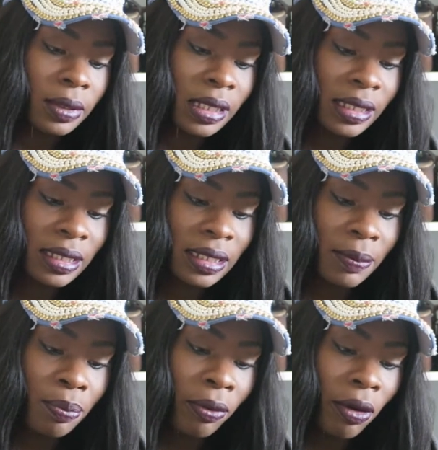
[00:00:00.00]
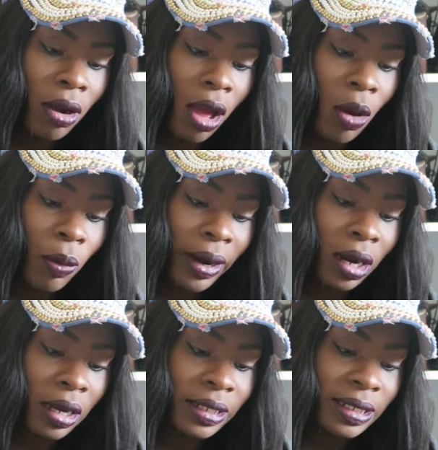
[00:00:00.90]
is the Pro Long Wear
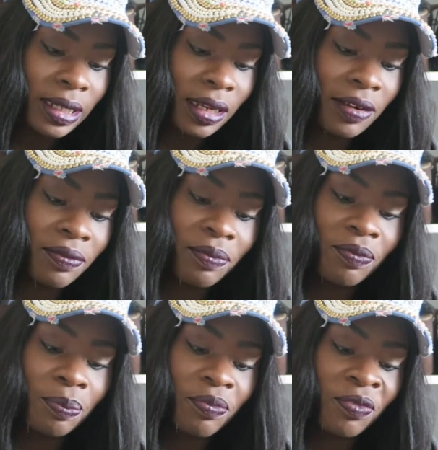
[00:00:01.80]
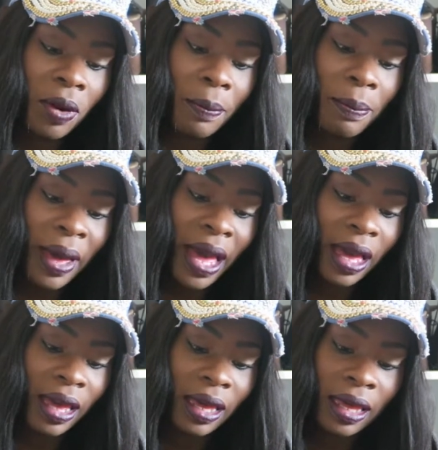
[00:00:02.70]
Concealer from
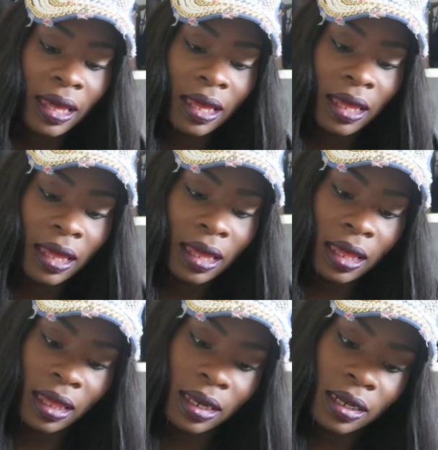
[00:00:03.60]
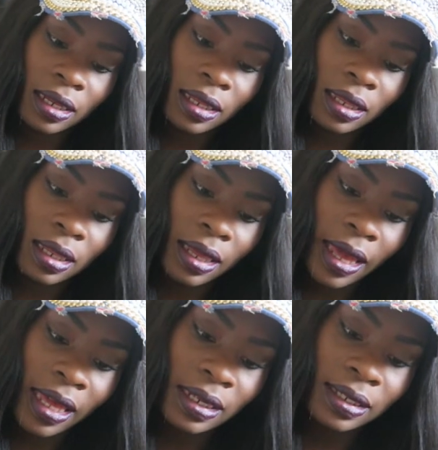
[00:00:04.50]
MAC in the
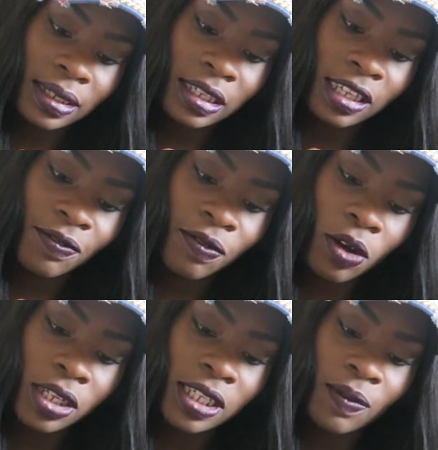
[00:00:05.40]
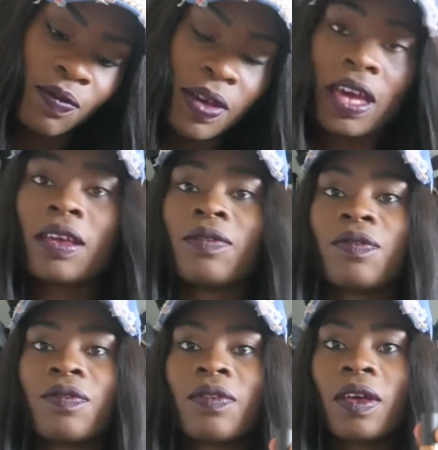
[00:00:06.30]
NC45,
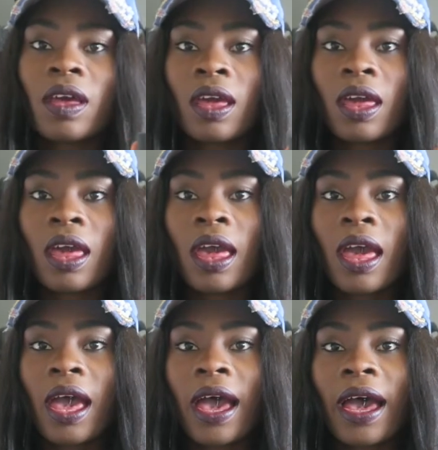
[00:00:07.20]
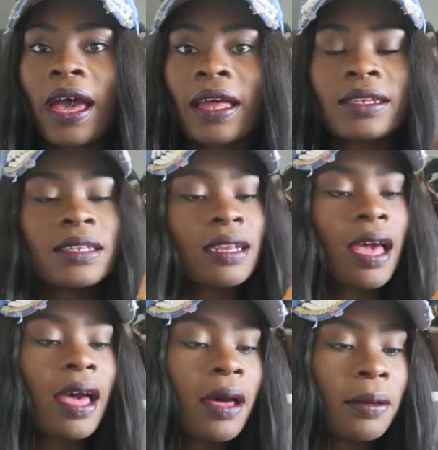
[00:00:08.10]
and
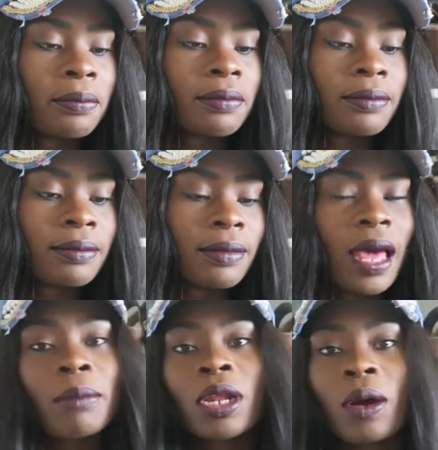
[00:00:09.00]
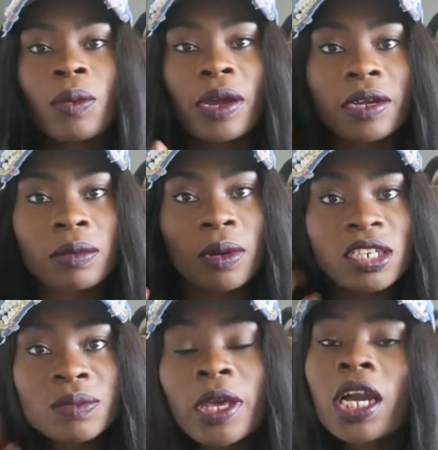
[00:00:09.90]
I'm not wearing
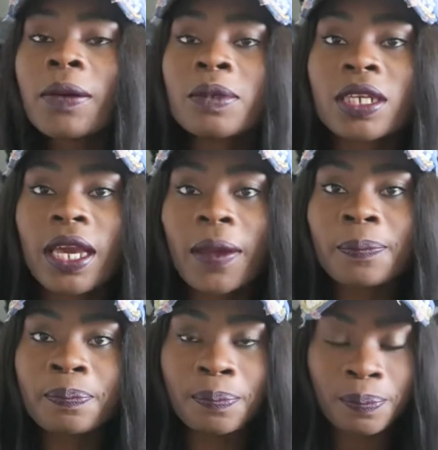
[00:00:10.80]
much makeup today,